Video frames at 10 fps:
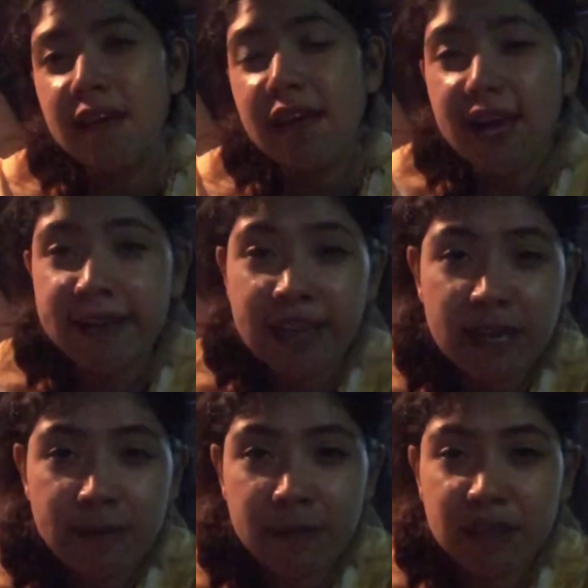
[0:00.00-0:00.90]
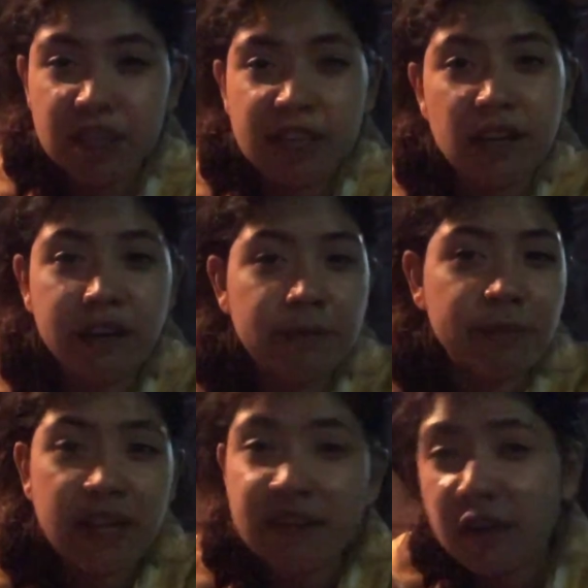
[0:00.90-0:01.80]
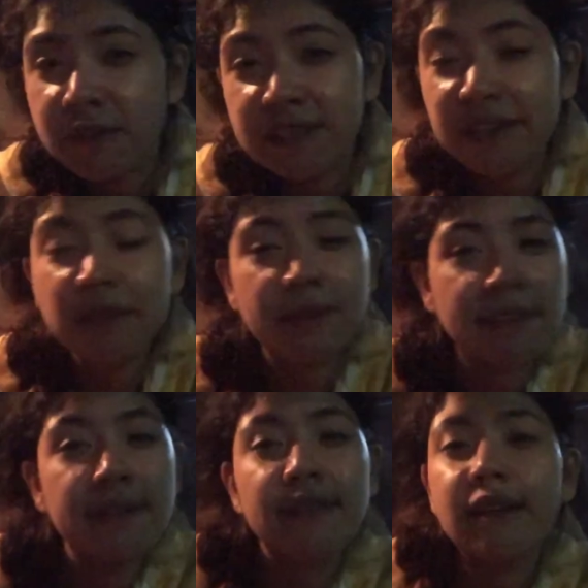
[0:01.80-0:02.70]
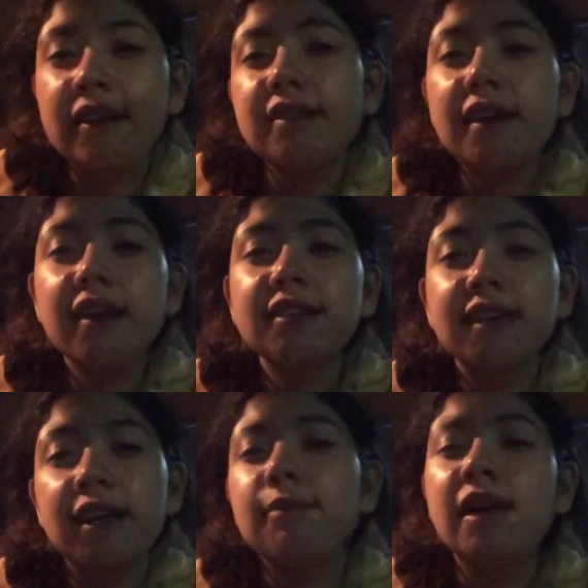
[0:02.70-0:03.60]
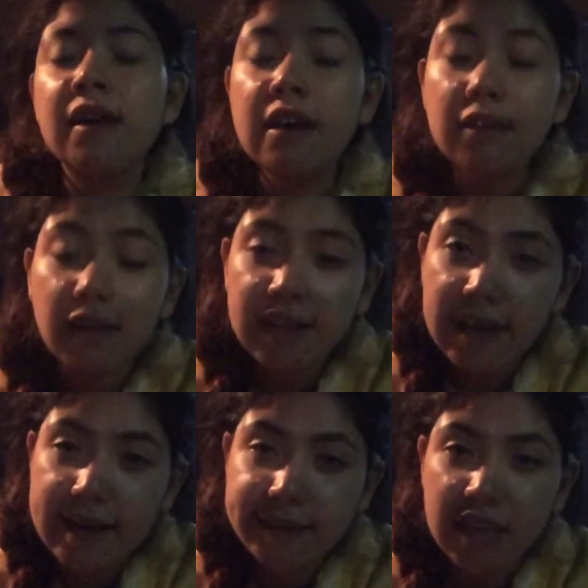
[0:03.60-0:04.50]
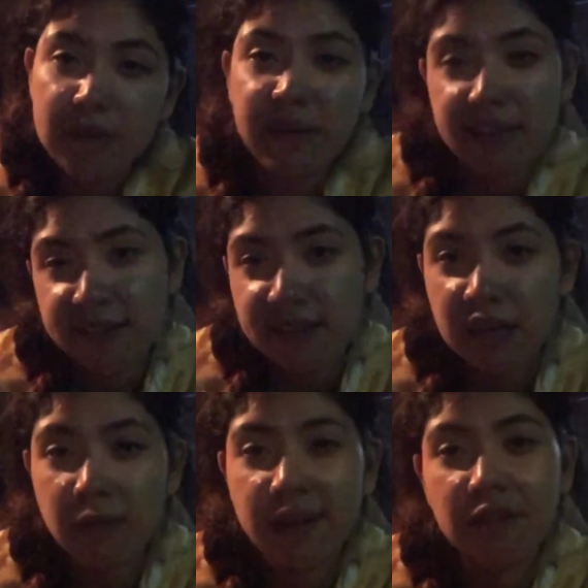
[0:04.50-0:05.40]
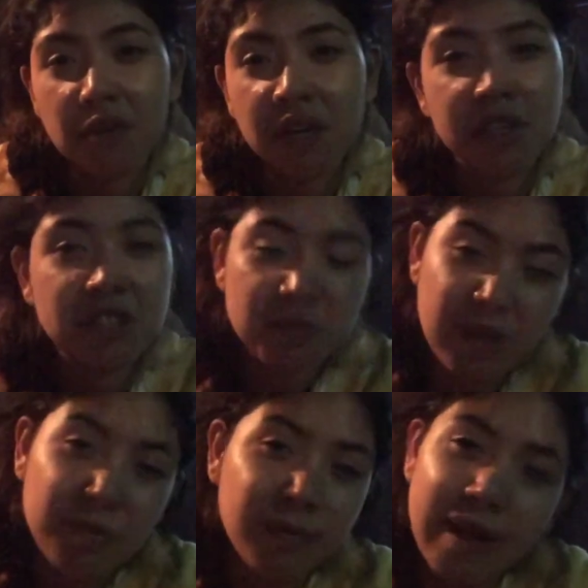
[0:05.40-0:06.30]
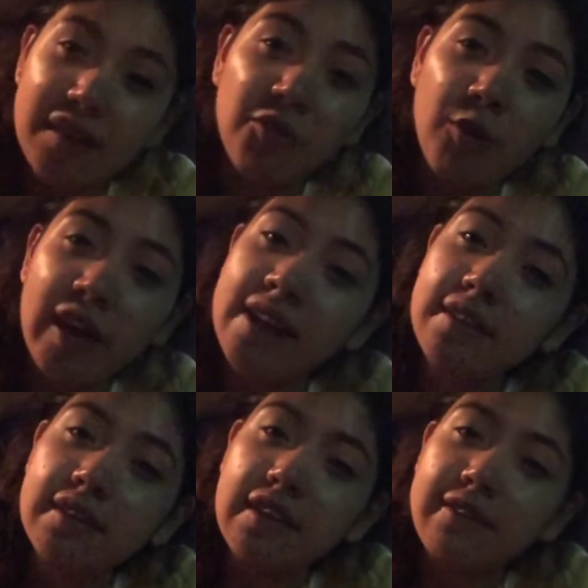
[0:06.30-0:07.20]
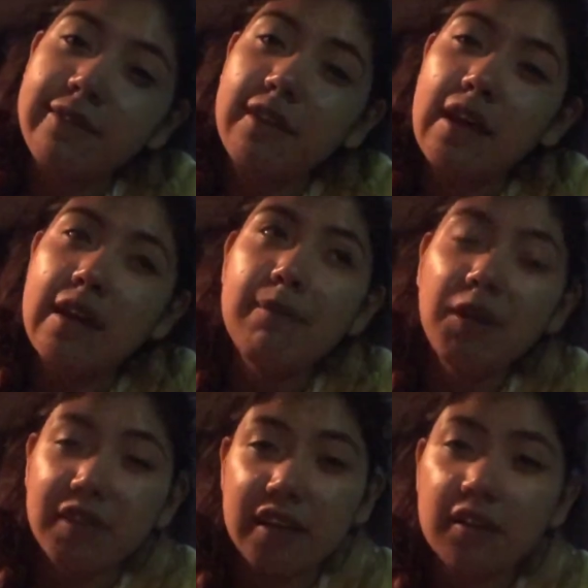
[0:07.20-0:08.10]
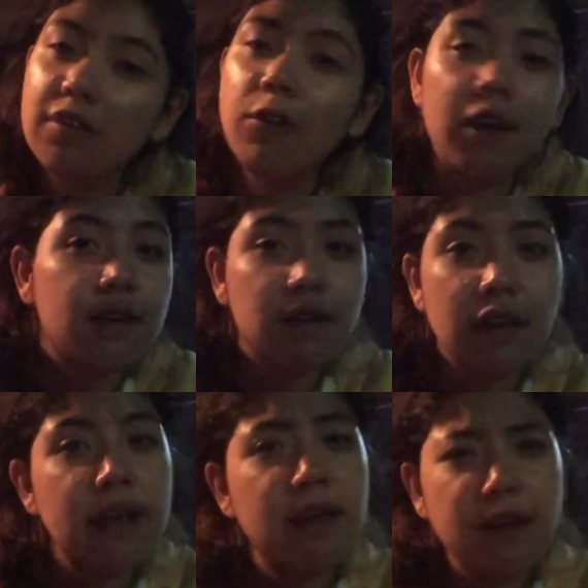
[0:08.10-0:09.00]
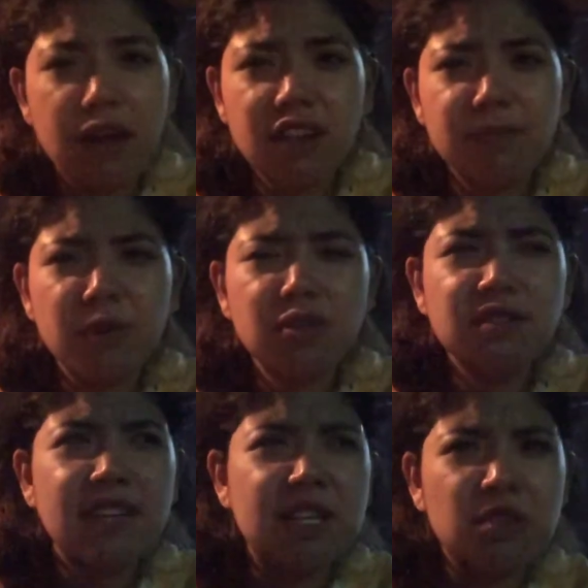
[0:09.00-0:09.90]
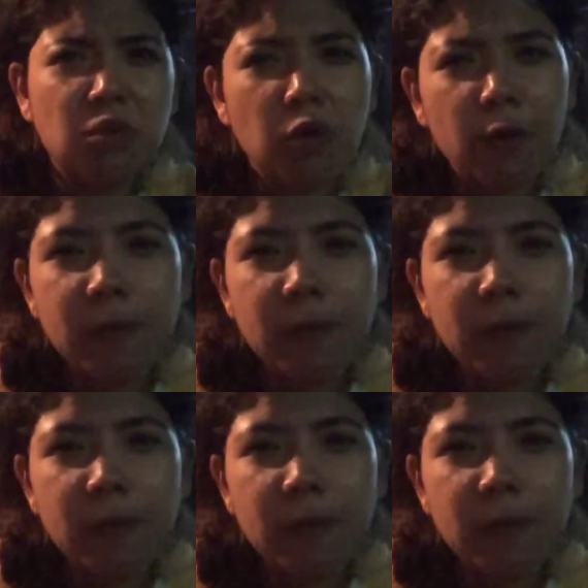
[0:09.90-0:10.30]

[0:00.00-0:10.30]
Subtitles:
I did get permission, and the police officers with us the entire time. So I did ask him, and he said around 300 people passed away in this building or hospital slash school.